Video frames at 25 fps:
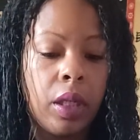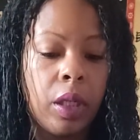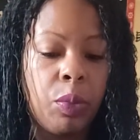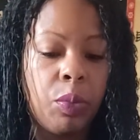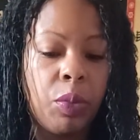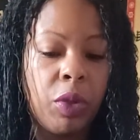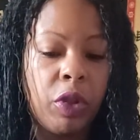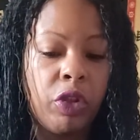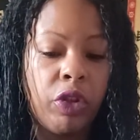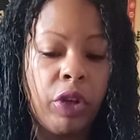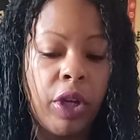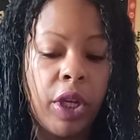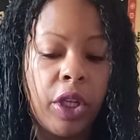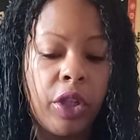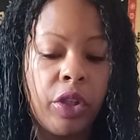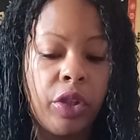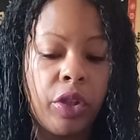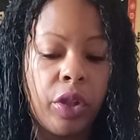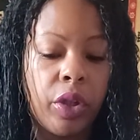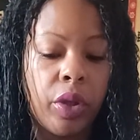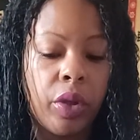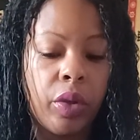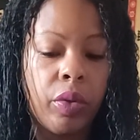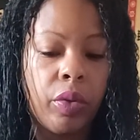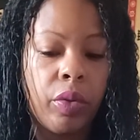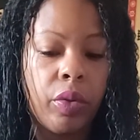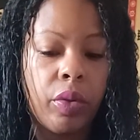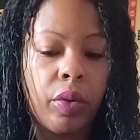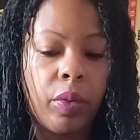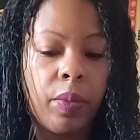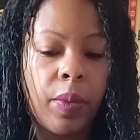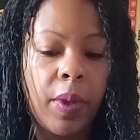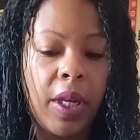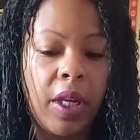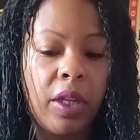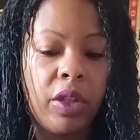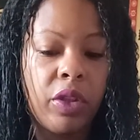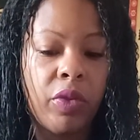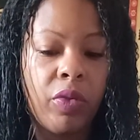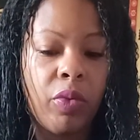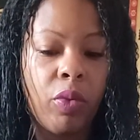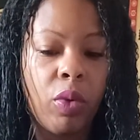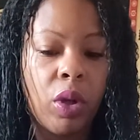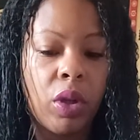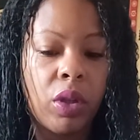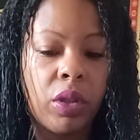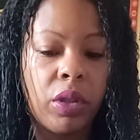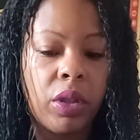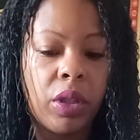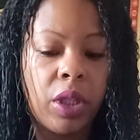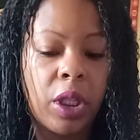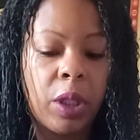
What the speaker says: betrayed you. Page of Wands,